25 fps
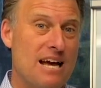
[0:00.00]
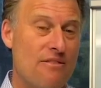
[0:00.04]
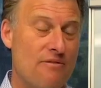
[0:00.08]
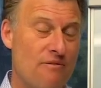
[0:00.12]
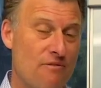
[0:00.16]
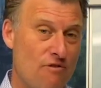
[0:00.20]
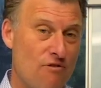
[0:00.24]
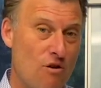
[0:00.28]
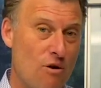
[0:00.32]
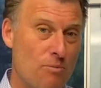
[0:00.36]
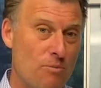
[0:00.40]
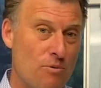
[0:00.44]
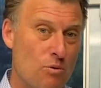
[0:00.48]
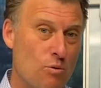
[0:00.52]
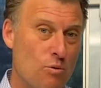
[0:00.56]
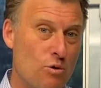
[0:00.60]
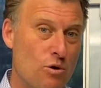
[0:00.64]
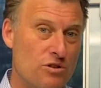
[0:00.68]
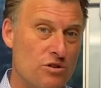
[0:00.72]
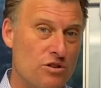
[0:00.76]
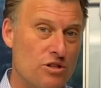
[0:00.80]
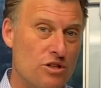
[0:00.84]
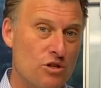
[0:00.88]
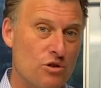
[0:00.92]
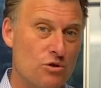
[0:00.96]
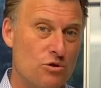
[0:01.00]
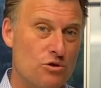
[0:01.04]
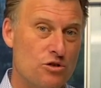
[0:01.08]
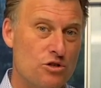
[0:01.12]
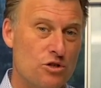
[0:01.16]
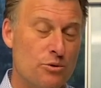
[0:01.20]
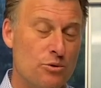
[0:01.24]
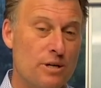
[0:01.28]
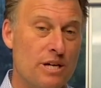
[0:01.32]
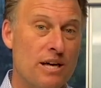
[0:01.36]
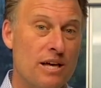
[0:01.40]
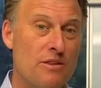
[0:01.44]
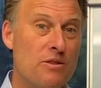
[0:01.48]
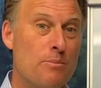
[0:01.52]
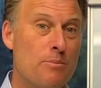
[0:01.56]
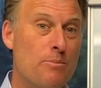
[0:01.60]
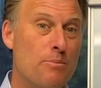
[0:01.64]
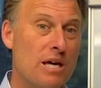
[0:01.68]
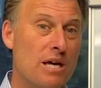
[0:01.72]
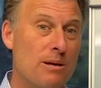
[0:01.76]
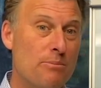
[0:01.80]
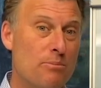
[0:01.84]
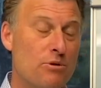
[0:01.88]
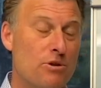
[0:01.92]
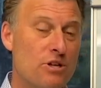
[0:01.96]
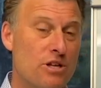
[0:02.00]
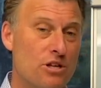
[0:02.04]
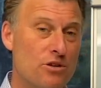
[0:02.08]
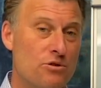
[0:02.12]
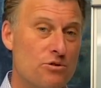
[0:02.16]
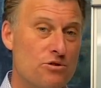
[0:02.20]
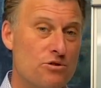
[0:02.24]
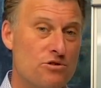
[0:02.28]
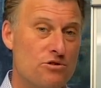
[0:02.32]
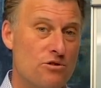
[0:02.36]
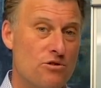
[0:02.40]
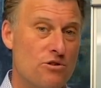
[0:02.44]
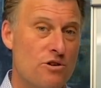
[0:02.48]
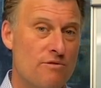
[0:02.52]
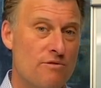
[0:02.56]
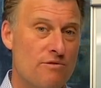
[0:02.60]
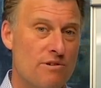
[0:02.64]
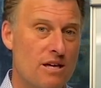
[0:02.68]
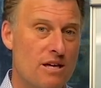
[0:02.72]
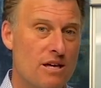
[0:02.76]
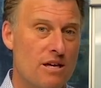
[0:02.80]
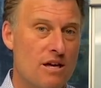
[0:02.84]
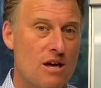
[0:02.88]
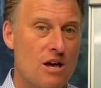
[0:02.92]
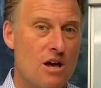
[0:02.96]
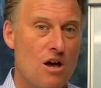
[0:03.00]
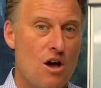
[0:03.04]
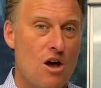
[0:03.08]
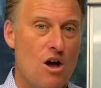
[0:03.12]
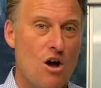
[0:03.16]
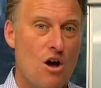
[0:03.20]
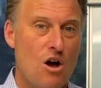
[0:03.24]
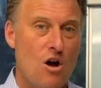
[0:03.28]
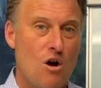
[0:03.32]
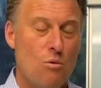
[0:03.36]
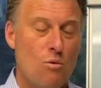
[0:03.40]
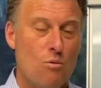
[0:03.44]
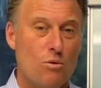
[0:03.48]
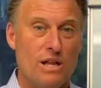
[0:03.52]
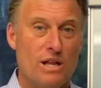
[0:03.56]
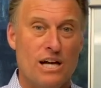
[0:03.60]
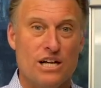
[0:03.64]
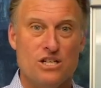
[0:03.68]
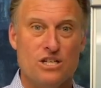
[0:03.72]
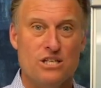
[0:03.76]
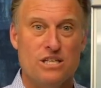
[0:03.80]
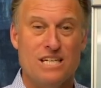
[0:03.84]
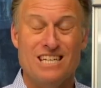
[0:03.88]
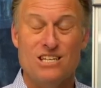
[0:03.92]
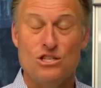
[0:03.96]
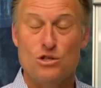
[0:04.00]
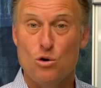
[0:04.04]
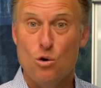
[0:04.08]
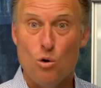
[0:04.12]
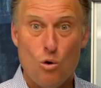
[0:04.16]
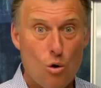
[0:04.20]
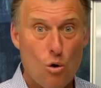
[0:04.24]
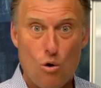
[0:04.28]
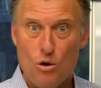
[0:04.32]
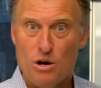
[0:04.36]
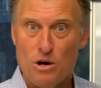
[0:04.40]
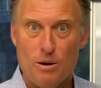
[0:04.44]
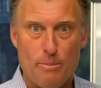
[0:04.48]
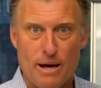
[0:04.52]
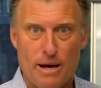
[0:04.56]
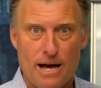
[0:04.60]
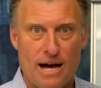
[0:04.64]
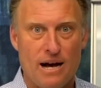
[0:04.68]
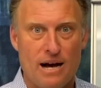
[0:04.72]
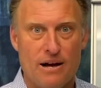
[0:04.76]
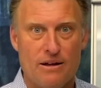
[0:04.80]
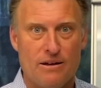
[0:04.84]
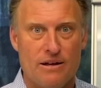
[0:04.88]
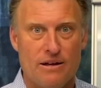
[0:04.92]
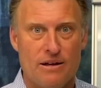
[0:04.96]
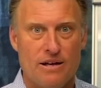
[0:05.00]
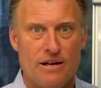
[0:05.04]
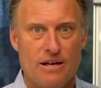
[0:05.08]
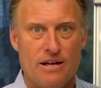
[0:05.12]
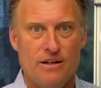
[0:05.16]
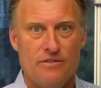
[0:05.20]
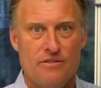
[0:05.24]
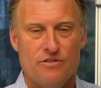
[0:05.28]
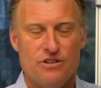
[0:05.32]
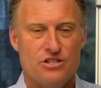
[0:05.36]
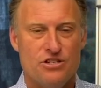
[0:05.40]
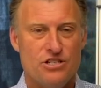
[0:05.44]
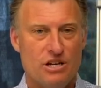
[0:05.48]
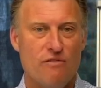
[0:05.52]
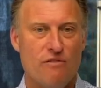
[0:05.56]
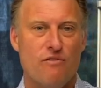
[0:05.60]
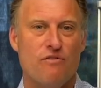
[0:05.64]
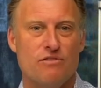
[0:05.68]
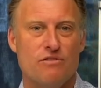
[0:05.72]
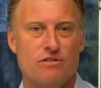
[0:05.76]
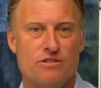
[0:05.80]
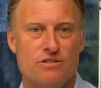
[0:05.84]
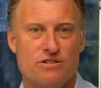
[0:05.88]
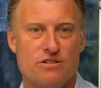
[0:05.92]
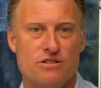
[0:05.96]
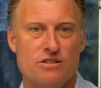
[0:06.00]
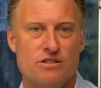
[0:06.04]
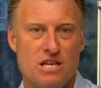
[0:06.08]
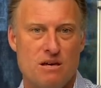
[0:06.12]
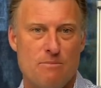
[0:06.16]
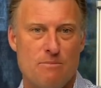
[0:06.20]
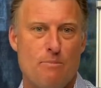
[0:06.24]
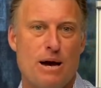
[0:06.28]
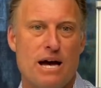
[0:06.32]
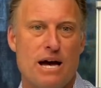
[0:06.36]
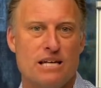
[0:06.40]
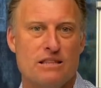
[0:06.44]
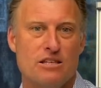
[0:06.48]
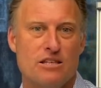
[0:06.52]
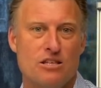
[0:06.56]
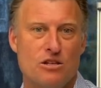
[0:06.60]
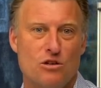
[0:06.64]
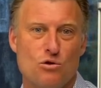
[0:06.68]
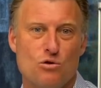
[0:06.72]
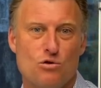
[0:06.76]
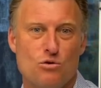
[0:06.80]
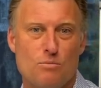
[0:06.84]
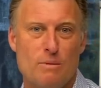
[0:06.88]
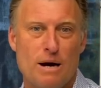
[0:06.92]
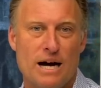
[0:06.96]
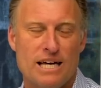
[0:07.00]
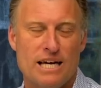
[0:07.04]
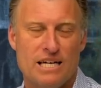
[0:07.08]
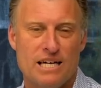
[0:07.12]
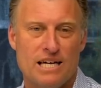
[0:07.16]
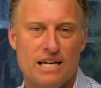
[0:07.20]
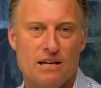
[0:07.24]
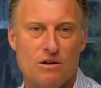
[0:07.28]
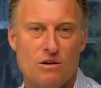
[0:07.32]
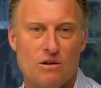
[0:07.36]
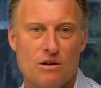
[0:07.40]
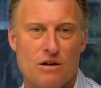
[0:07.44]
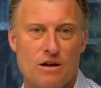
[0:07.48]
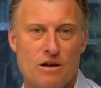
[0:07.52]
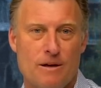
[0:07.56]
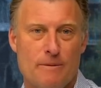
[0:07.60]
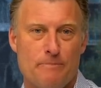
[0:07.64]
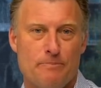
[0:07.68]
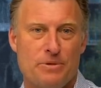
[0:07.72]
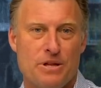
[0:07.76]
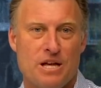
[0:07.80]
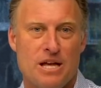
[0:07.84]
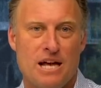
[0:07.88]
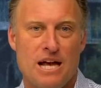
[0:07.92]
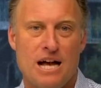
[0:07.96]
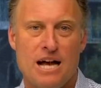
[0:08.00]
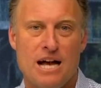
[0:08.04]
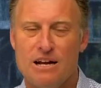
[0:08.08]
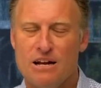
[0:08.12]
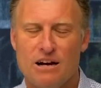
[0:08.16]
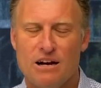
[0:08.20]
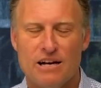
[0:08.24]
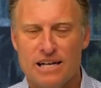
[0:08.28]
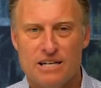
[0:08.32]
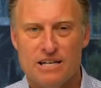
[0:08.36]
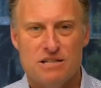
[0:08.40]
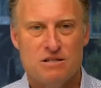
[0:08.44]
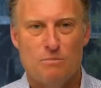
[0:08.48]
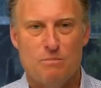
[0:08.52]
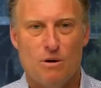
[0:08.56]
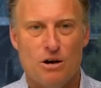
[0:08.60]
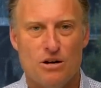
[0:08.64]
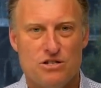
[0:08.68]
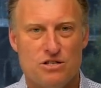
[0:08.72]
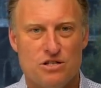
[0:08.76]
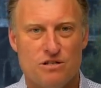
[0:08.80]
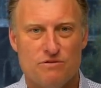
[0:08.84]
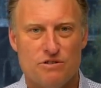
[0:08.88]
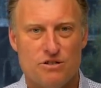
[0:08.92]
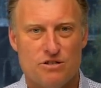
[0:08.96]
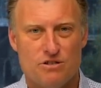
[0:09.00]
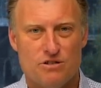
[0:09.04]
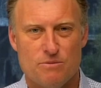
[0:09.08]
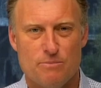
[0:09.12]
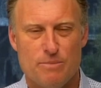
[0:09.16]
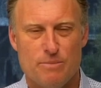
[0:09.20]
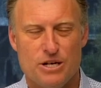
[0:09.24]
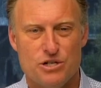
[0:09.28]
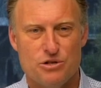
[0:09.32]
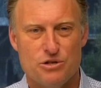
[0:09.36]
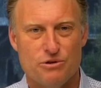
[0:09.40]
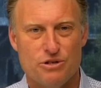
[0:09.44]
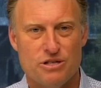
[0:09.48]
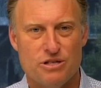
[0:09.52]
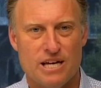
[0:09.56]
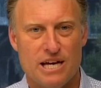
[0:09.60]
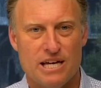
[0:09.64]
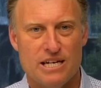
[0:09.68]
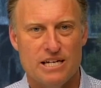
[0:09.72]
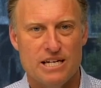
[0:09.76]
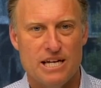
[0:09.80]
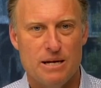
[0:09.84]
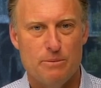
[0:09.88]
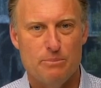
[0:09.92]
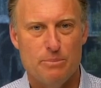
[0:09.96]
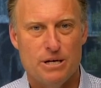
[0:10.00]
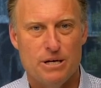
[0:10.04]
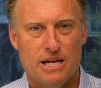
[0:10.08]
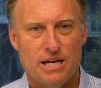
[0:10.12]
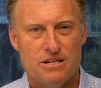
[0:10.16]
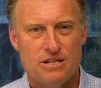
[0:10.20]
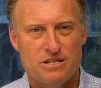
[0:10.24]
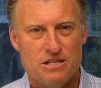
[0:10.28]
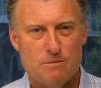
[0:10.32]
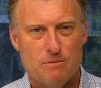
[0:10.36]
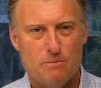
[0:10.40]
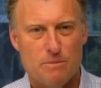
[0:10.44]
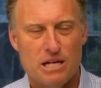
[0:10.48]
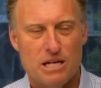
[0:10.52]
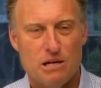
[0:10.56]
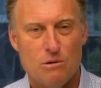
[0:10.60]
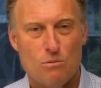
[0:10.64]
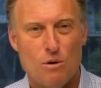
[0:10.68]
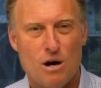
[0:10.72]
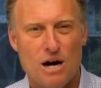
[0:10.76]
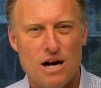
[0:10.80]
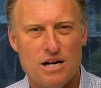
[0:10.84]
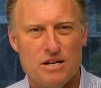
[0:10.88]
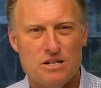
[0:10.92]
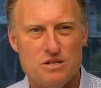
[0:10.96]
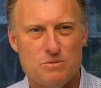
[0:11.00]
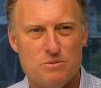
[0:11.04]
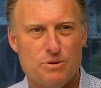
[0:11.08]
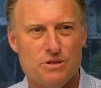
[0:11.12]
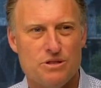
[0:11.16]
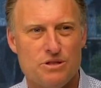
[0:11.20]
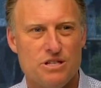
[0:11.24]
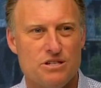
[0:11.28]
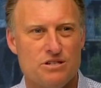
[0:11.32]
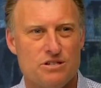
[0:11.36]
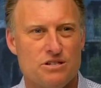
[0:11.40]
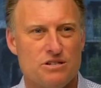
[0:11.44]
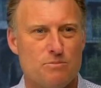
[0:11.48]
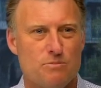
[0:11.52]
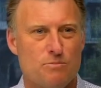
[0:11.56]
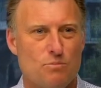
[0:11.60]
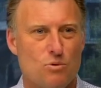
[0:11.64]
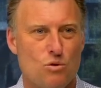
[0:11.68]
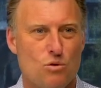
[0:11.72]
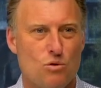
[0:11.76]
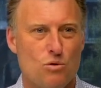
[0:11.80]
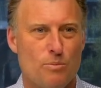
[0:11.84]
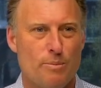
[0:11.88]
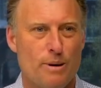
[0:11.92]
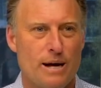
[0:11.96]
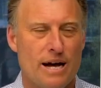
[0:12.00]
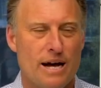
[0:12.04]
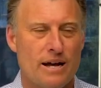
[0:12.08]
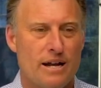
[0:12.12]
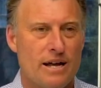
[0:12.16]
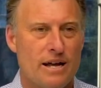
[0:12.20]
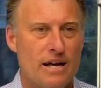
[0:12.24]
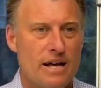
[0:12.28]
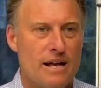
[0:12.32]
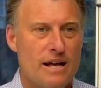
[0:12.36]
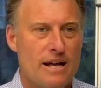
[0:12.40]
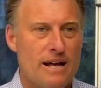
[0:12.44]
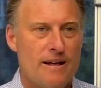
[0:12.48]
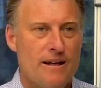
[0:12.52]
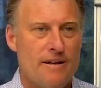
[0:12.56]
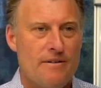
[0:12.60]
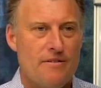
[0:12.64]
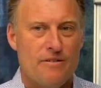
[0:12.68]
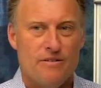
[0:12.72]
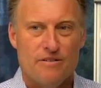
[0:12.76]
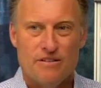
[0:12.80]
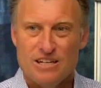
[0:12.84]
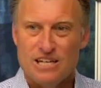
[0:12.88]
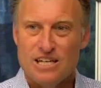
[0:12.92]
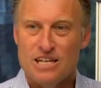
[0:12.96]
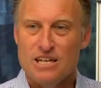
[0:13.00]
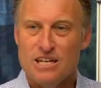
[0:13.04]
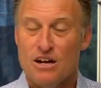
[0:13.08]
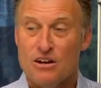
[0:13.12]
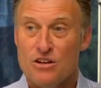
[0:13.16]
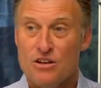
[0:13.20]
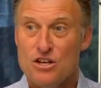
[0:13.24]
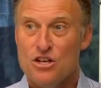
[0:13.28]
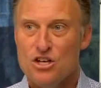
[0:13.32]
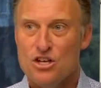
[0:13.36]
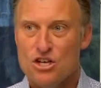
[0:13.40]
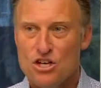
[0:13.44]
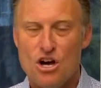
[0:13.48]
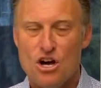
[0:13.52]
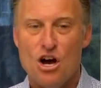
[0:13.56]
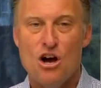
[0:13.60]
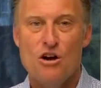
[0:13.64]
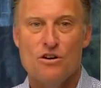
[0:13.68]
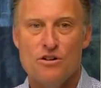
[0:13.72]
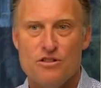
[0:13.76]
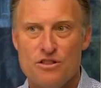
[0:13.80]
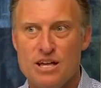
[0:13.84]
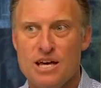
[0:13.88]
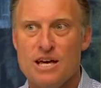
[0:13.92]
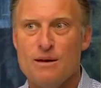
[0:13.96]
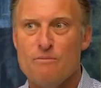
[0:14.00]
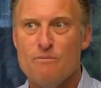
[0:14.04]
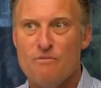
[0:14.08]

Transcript: from the work that you're doing, and the people that you're serving will actually talk about the difference and the impact that you're making. And I guess most of us are measuring that in NPS in many ways, but this is more about, go to them